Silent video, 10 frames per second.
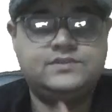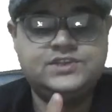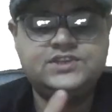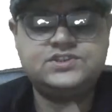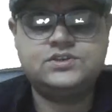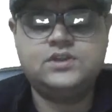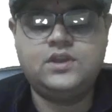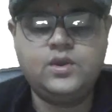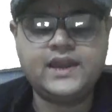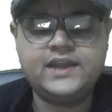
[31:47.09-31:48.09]
Just
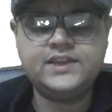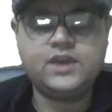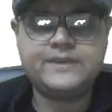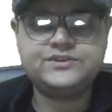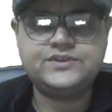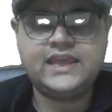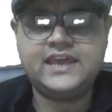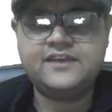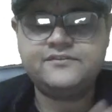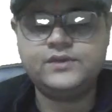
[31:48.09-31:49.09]
look at the question
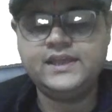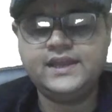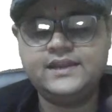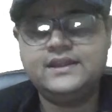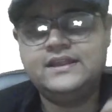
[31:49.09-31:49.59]
carefully and